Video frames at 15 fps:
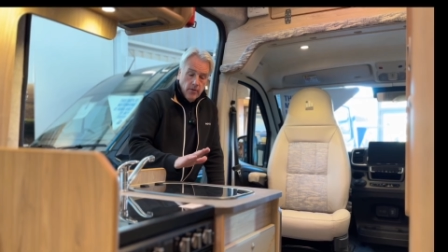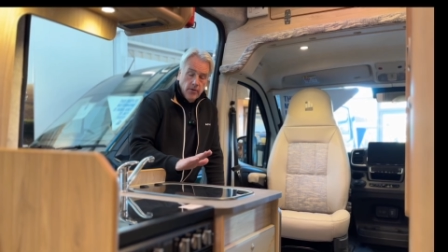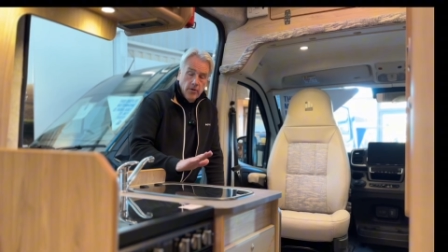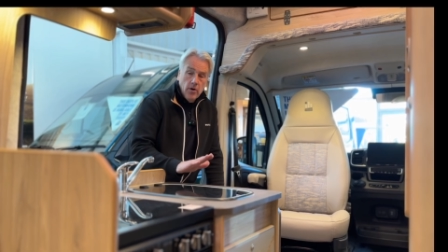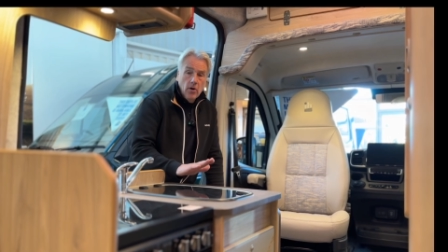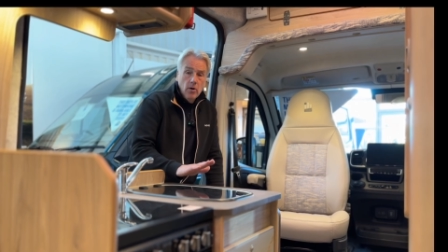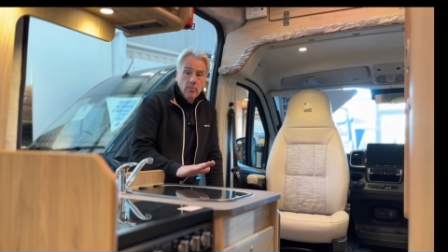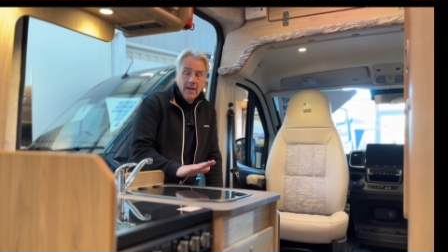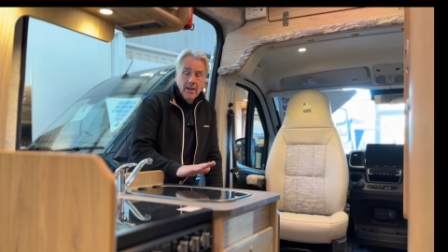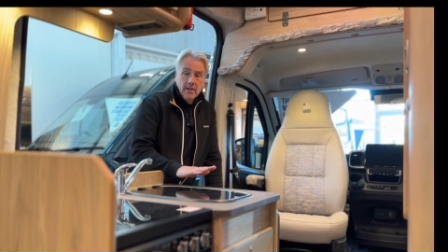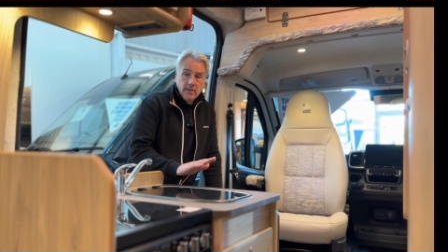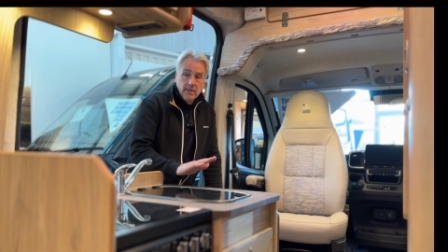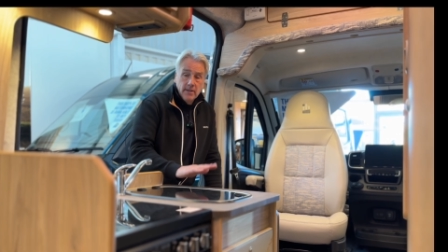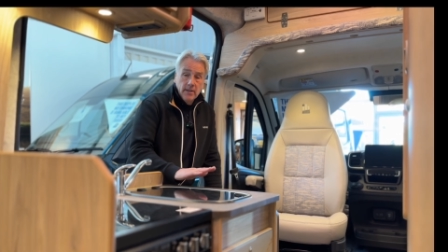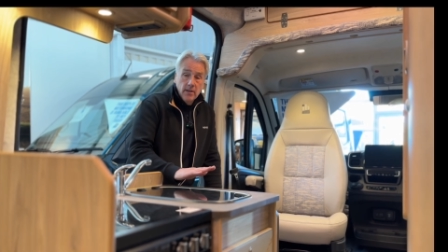The
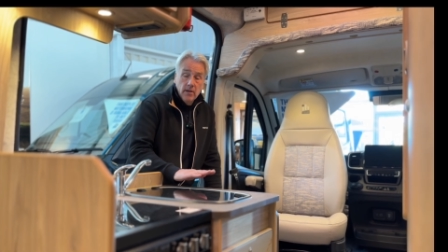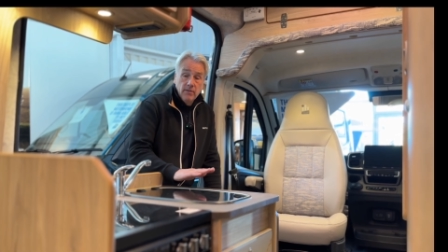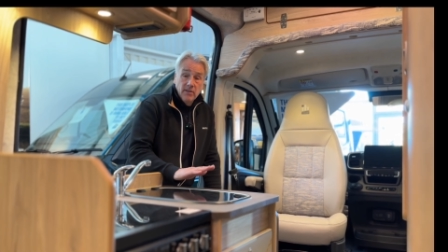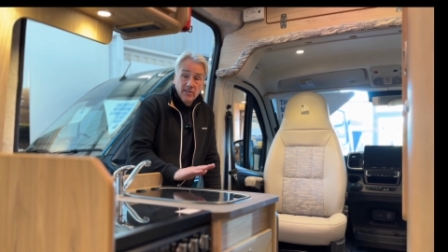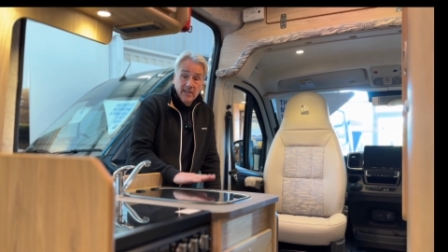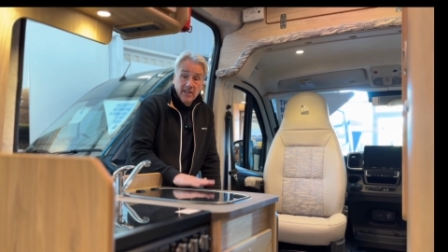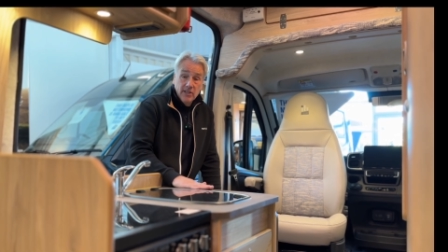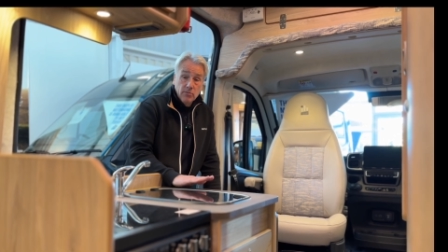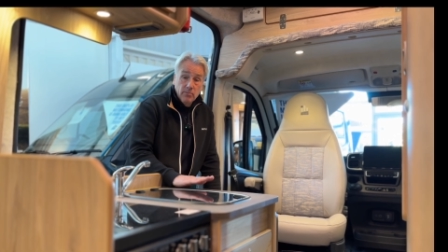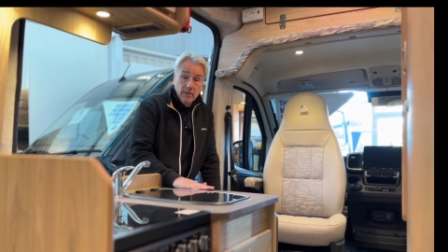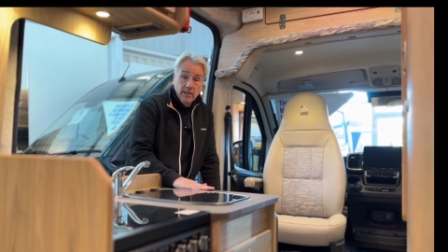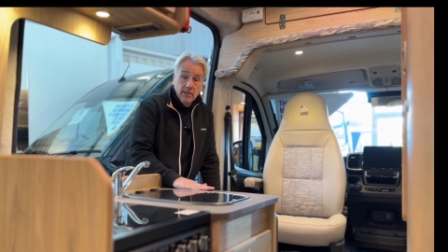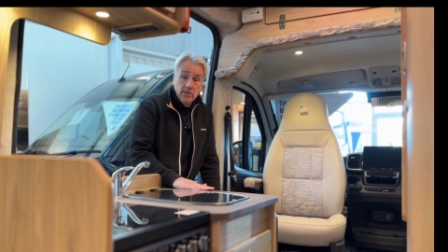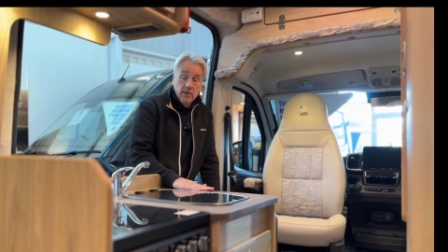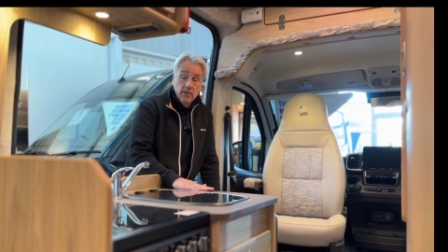normality of a
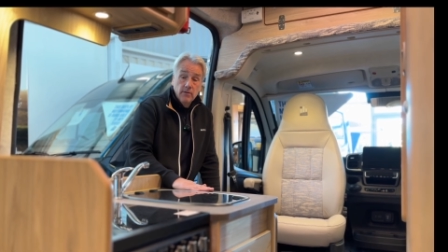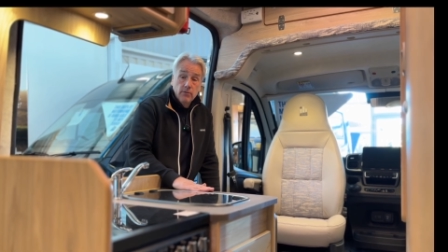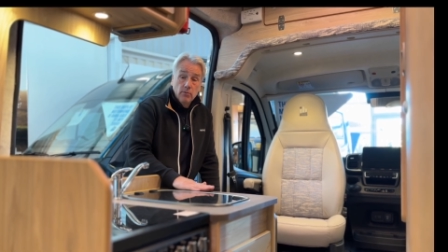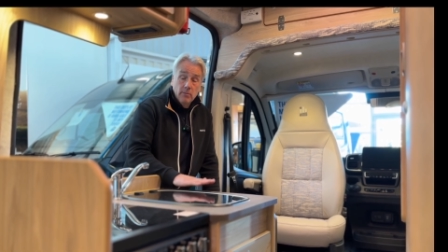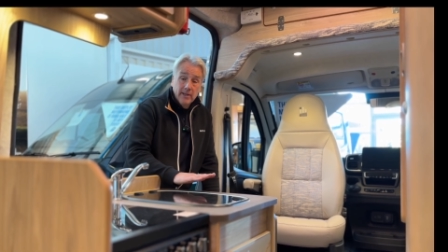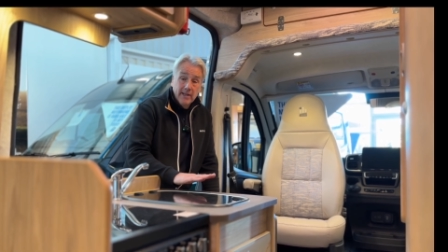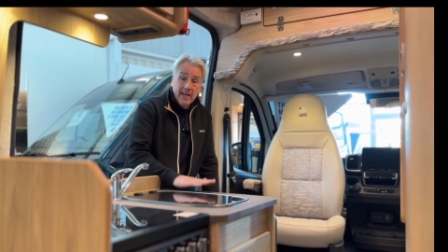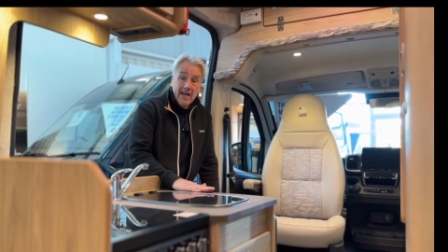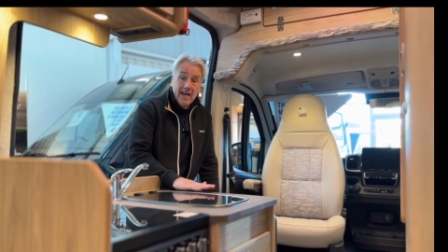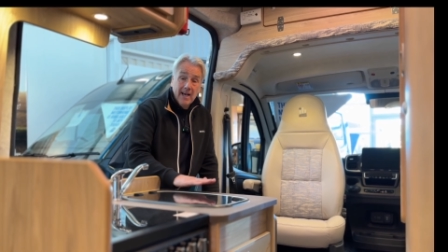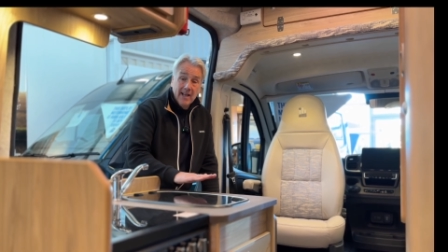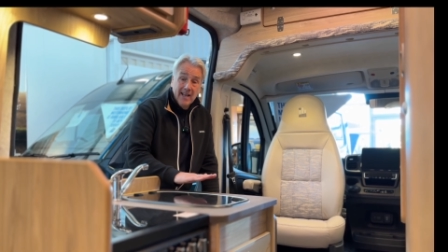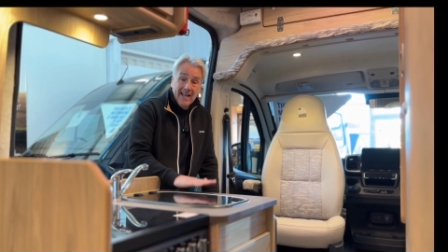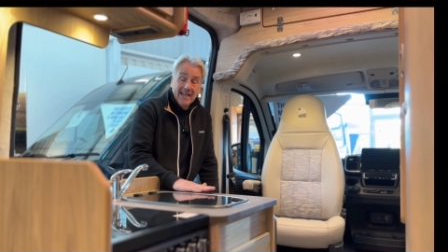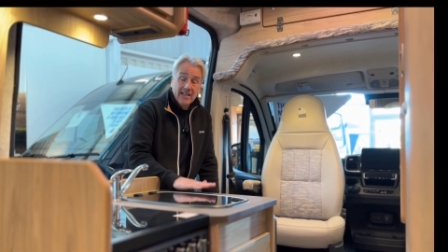6-metre from a
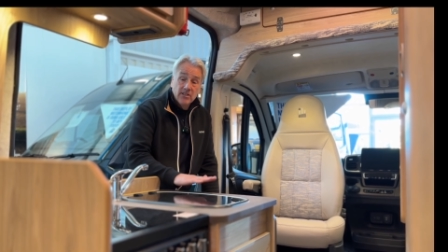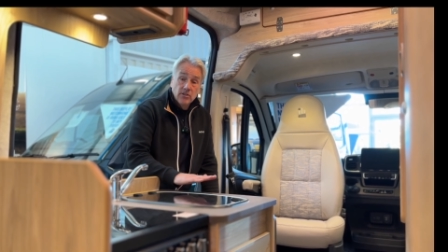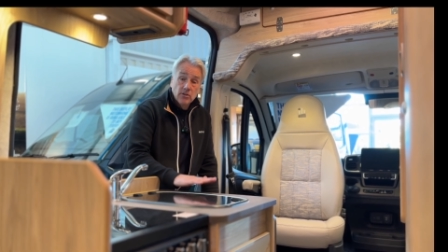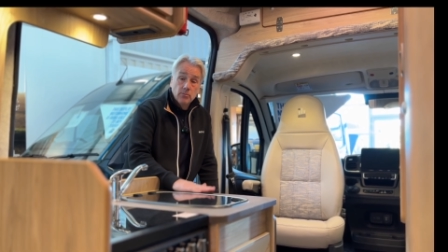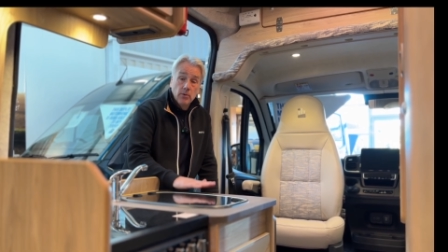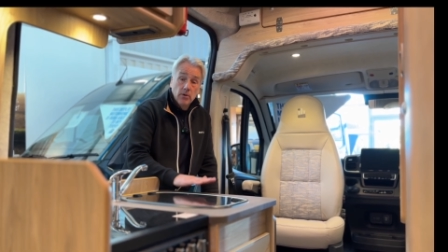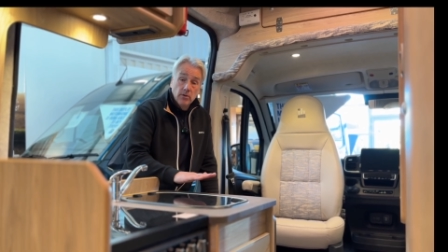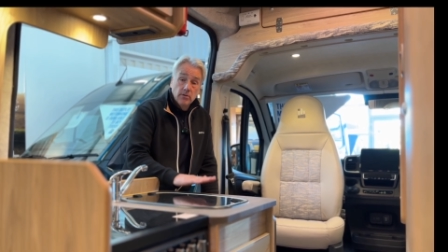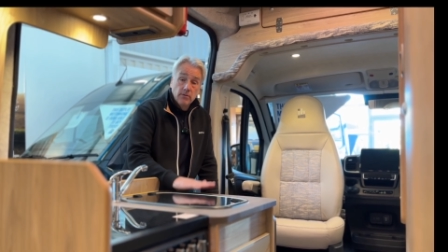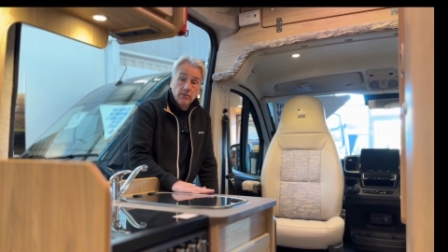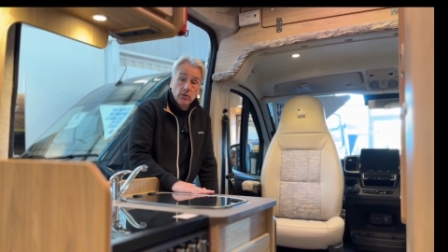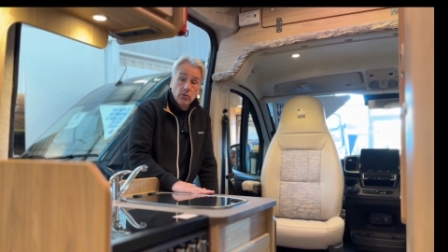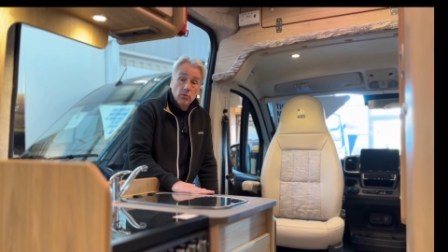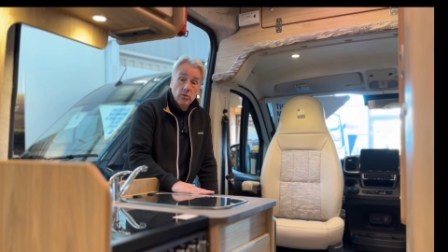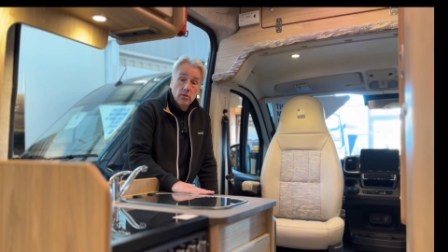car licence point of
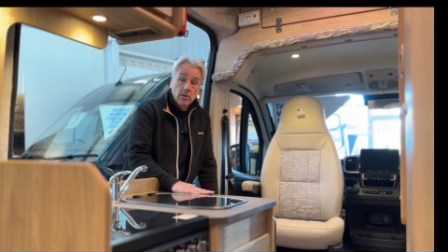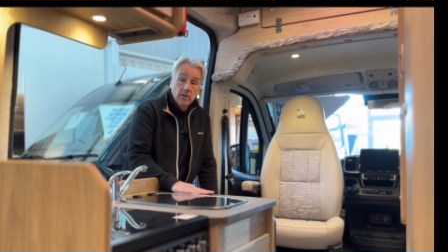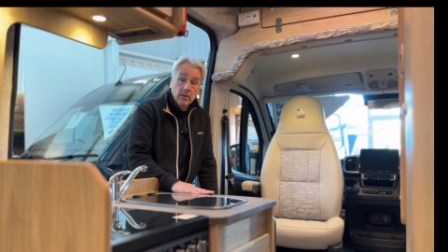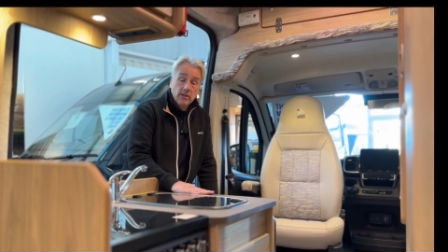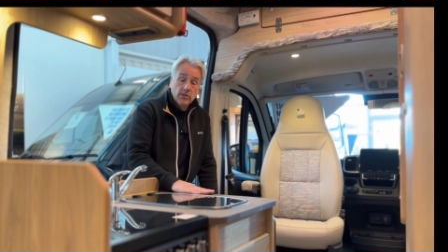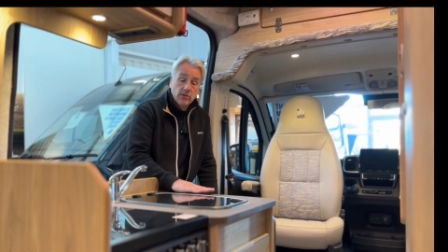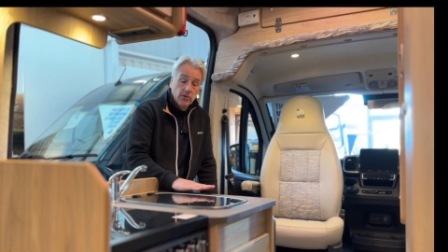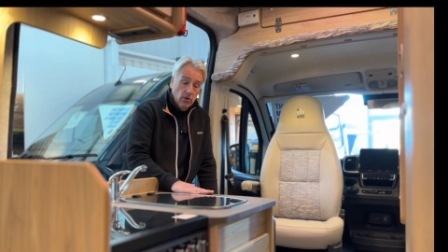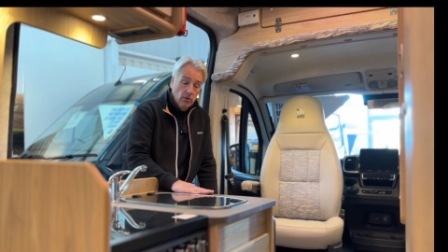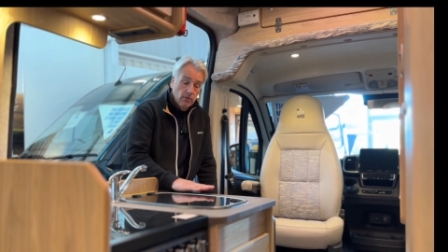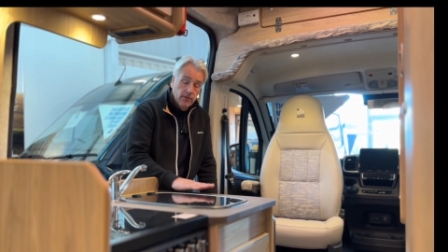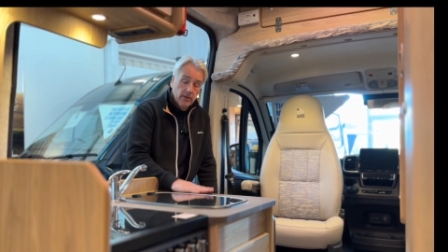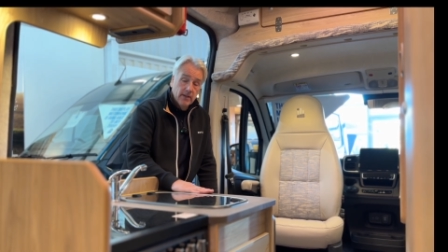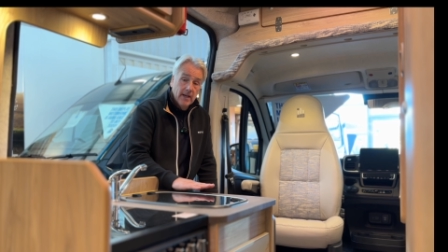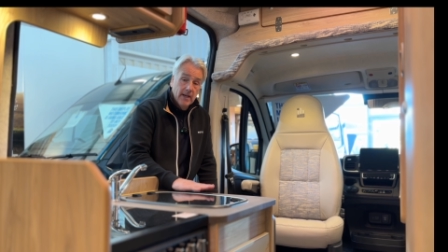view is,
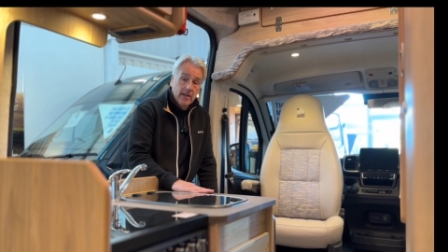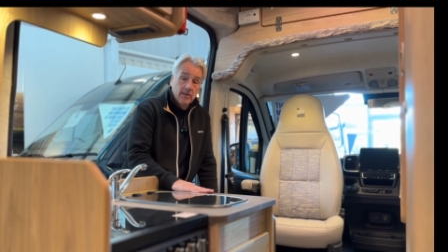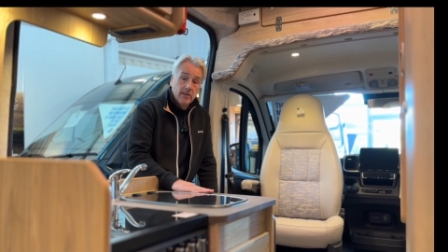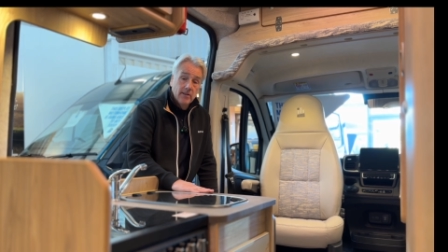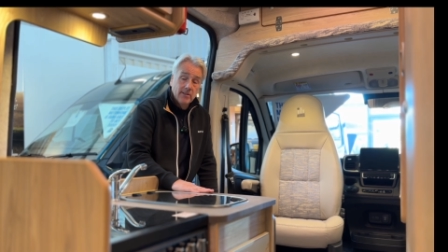don't forget,